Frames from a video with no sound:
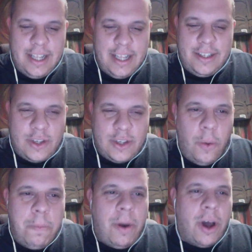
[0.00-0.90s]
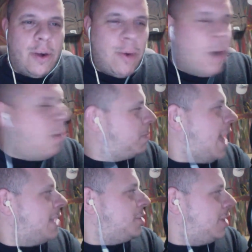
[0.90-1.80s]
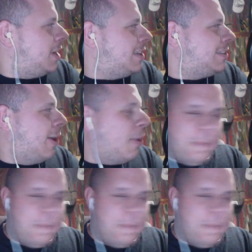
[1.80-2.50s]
Soap on a rope. That shit is dope.